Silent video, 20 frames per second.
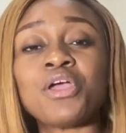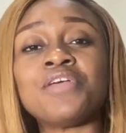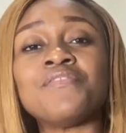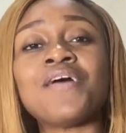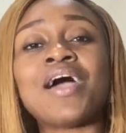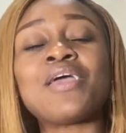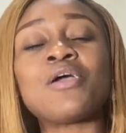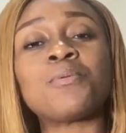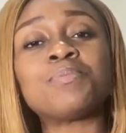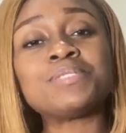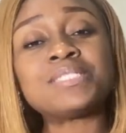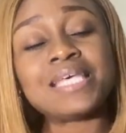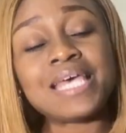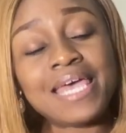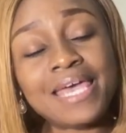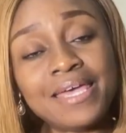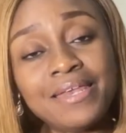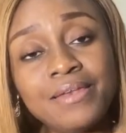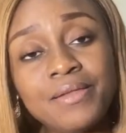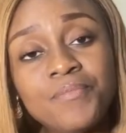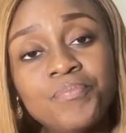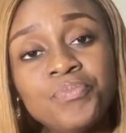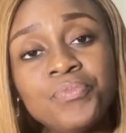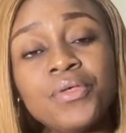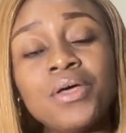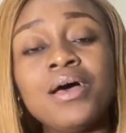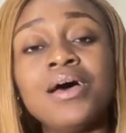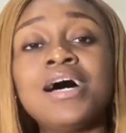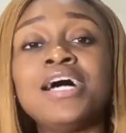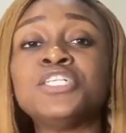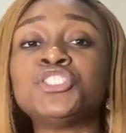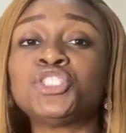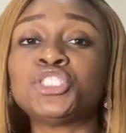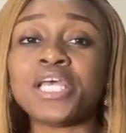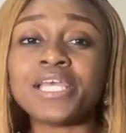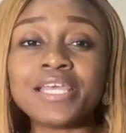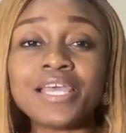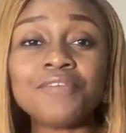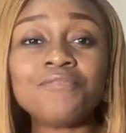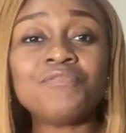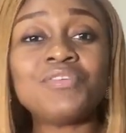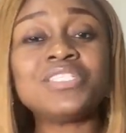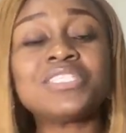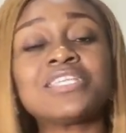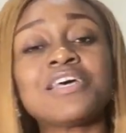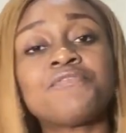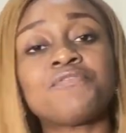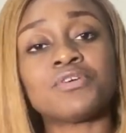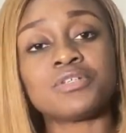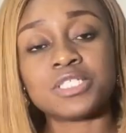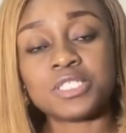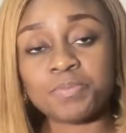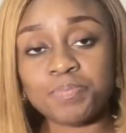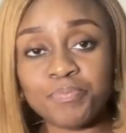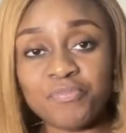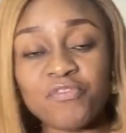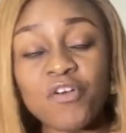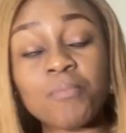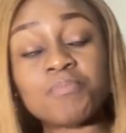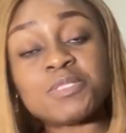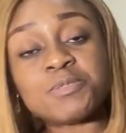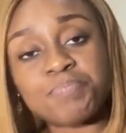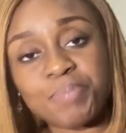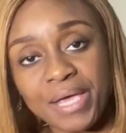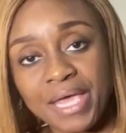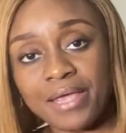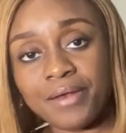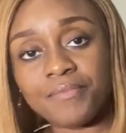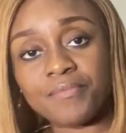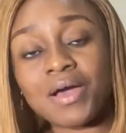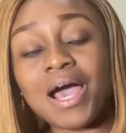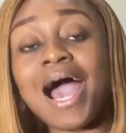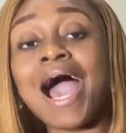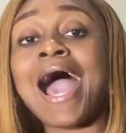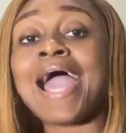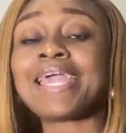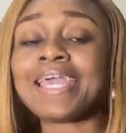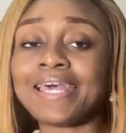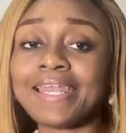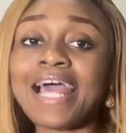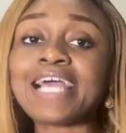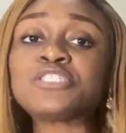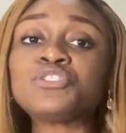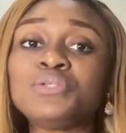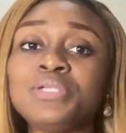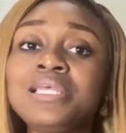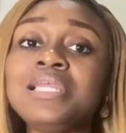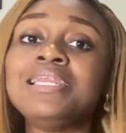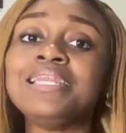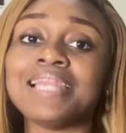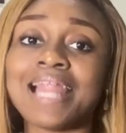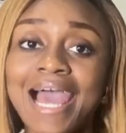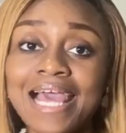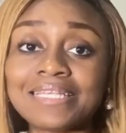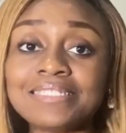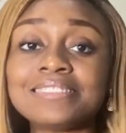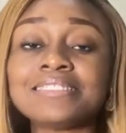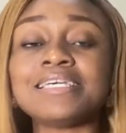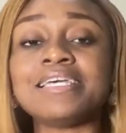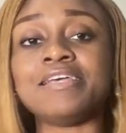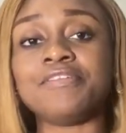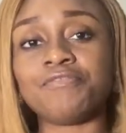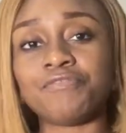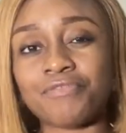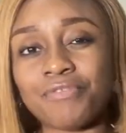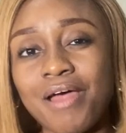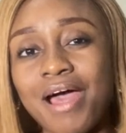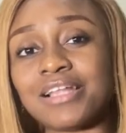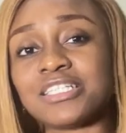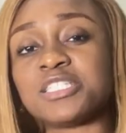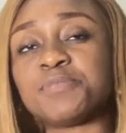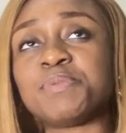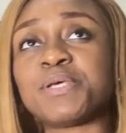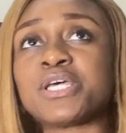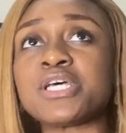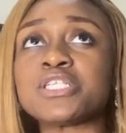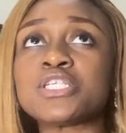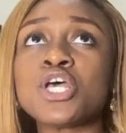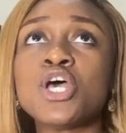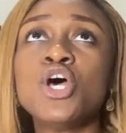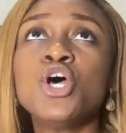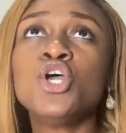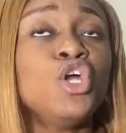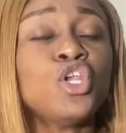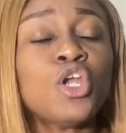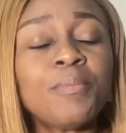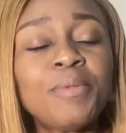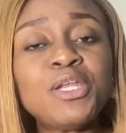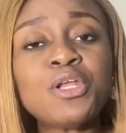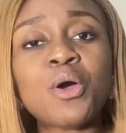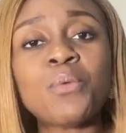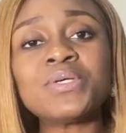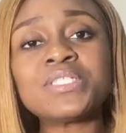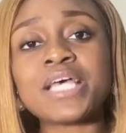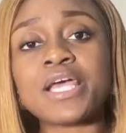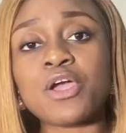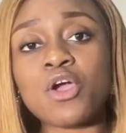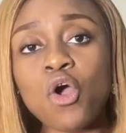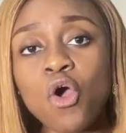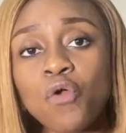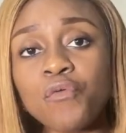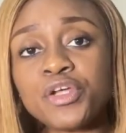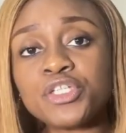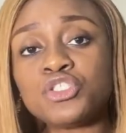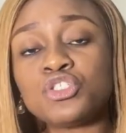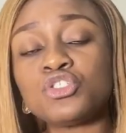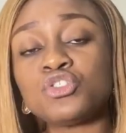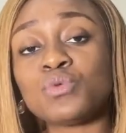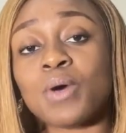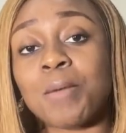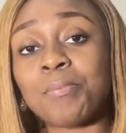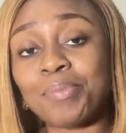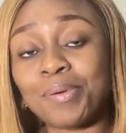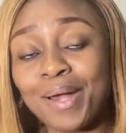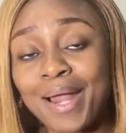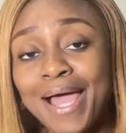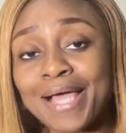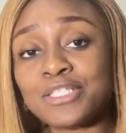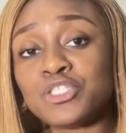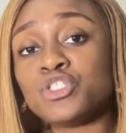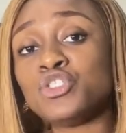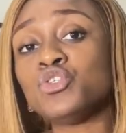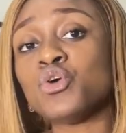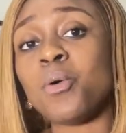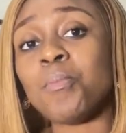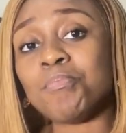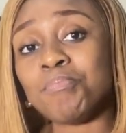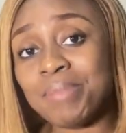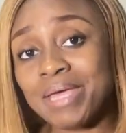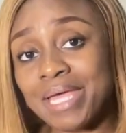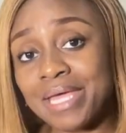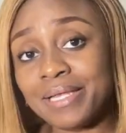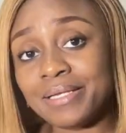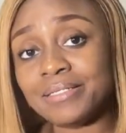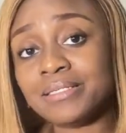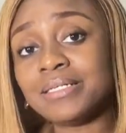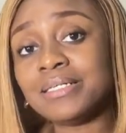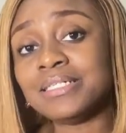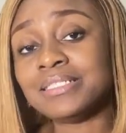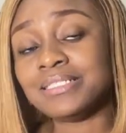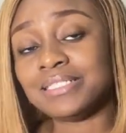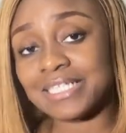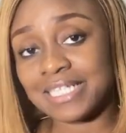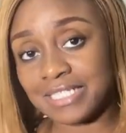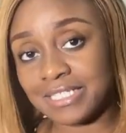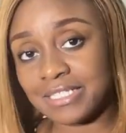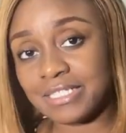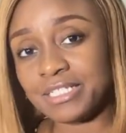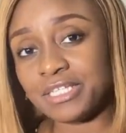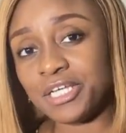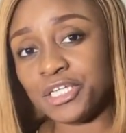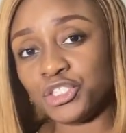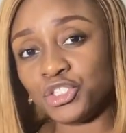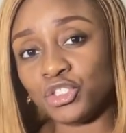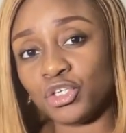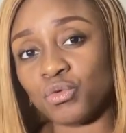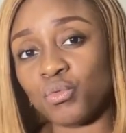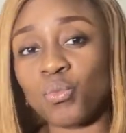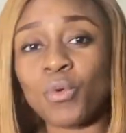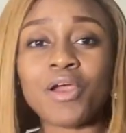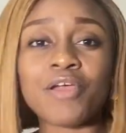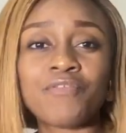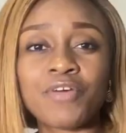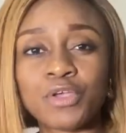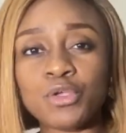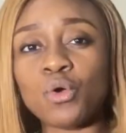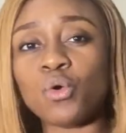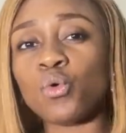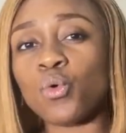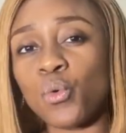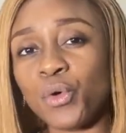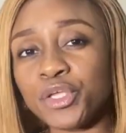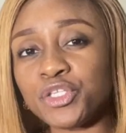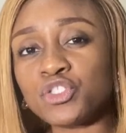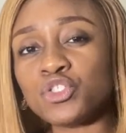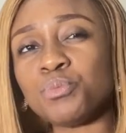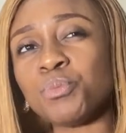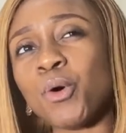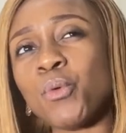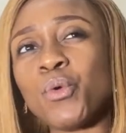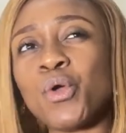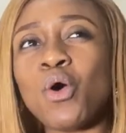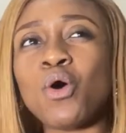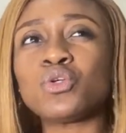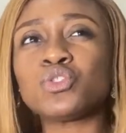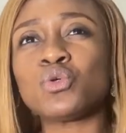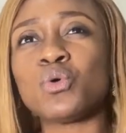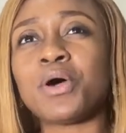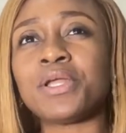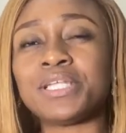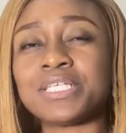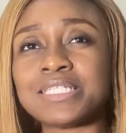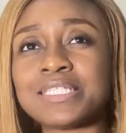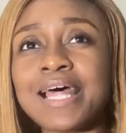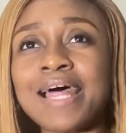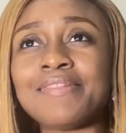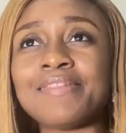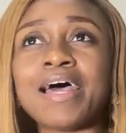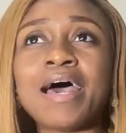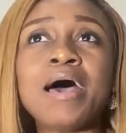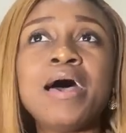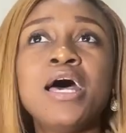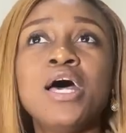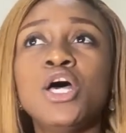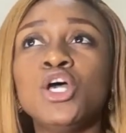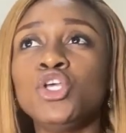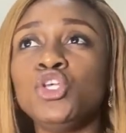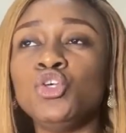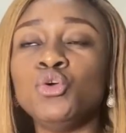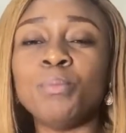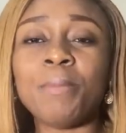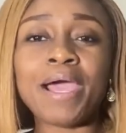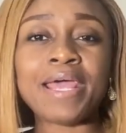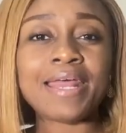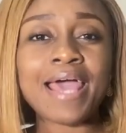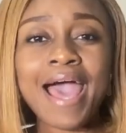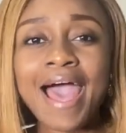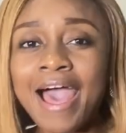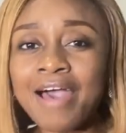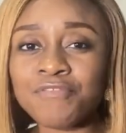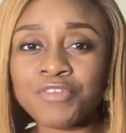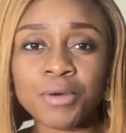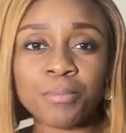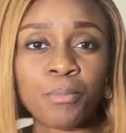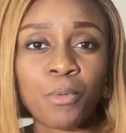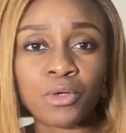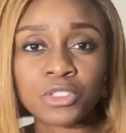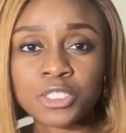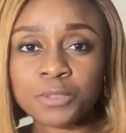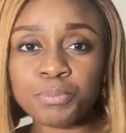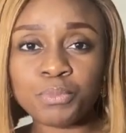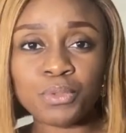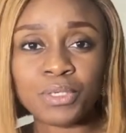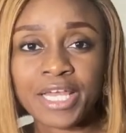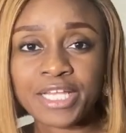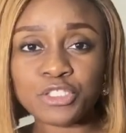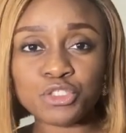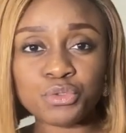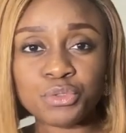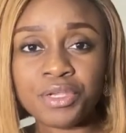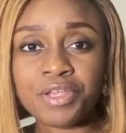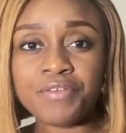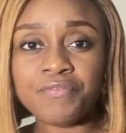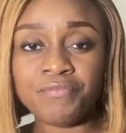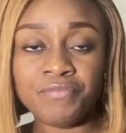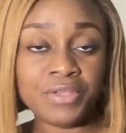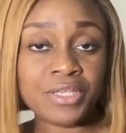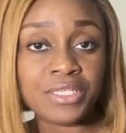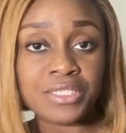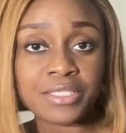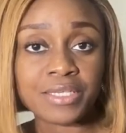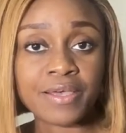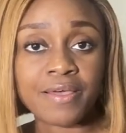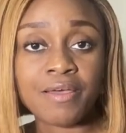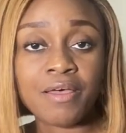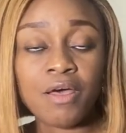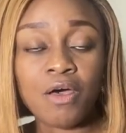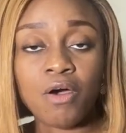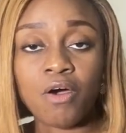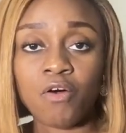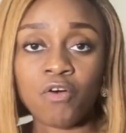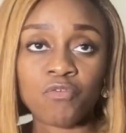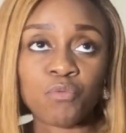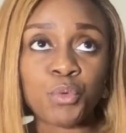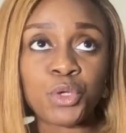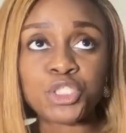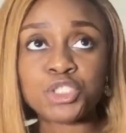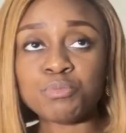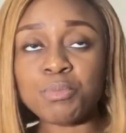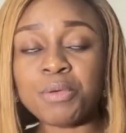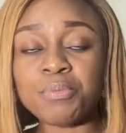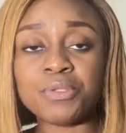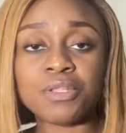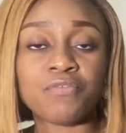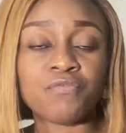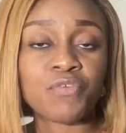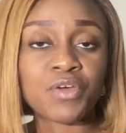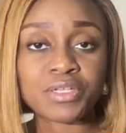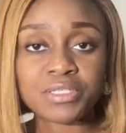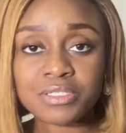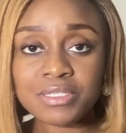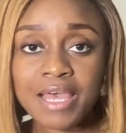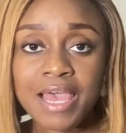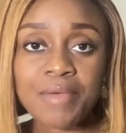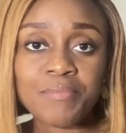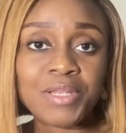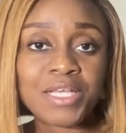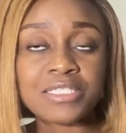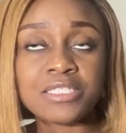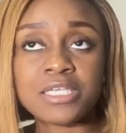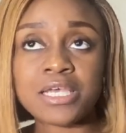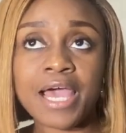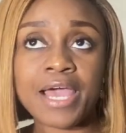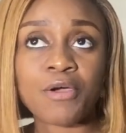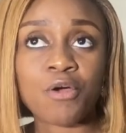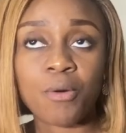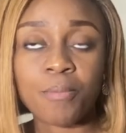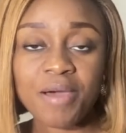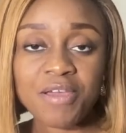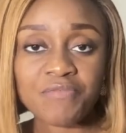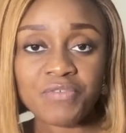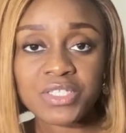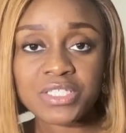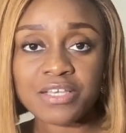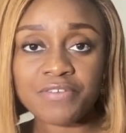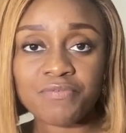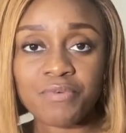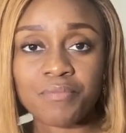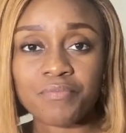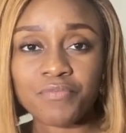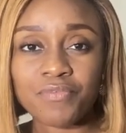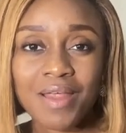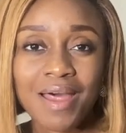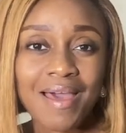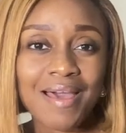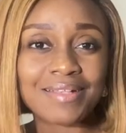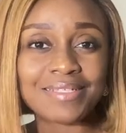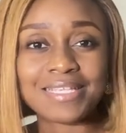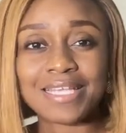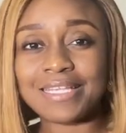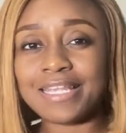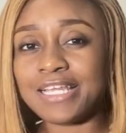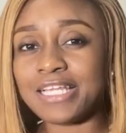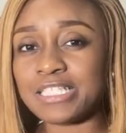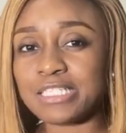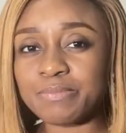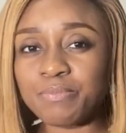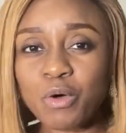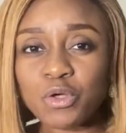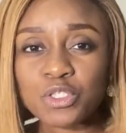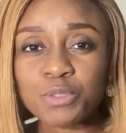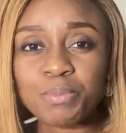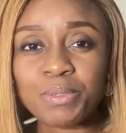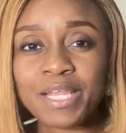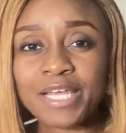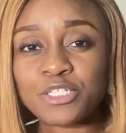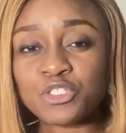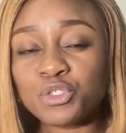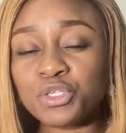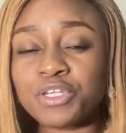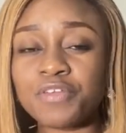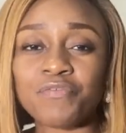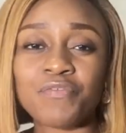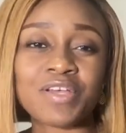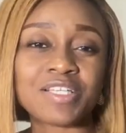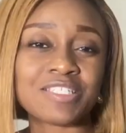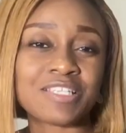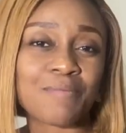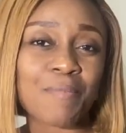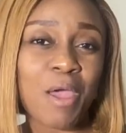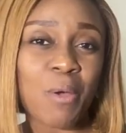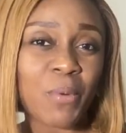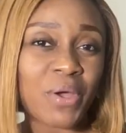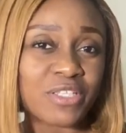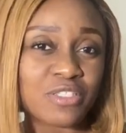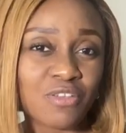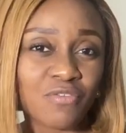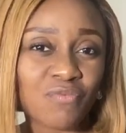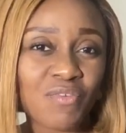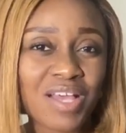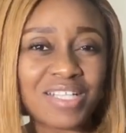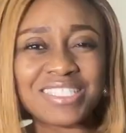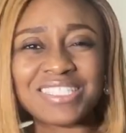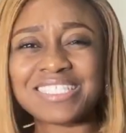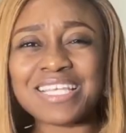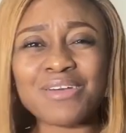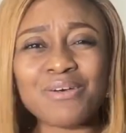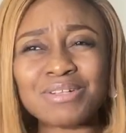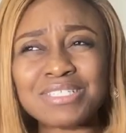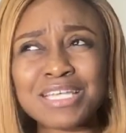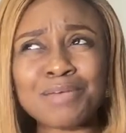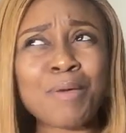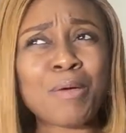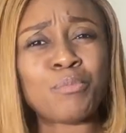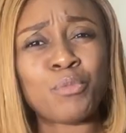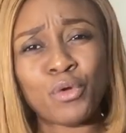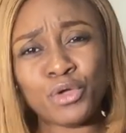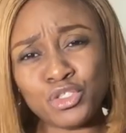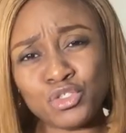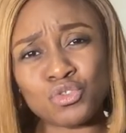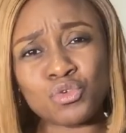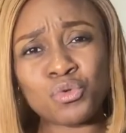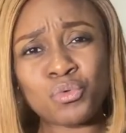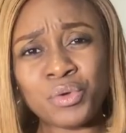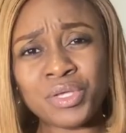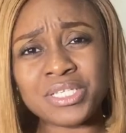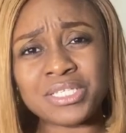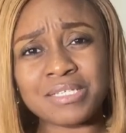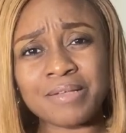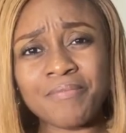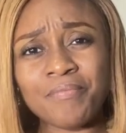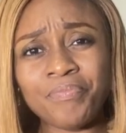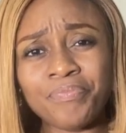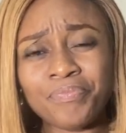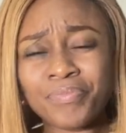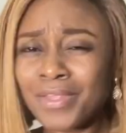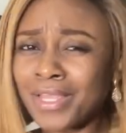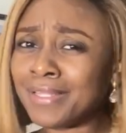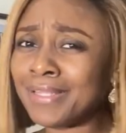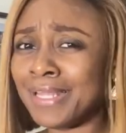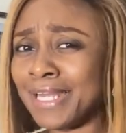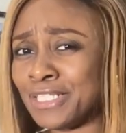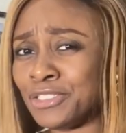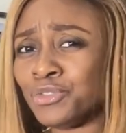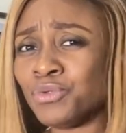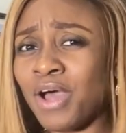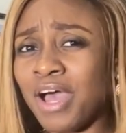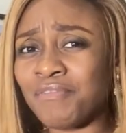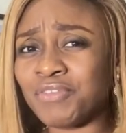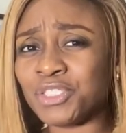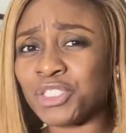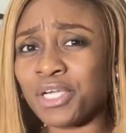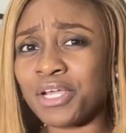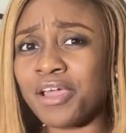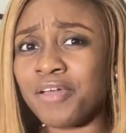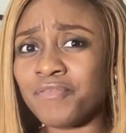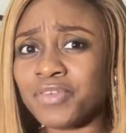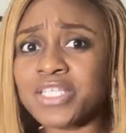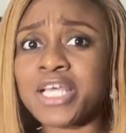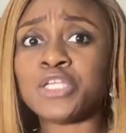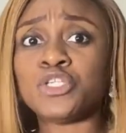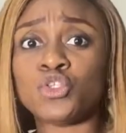If I obtain a Schengen visa for, from Spain, I can actually land in France because normally they always encourage you to apply to your main destination wherever you're going to but we also understand that you might have a multiple entry visa of which maybe the first time let's say i got my visa from france and then it's multiple entry the first time i went to france second time i'm going to greece and then I do have a Schengen visa.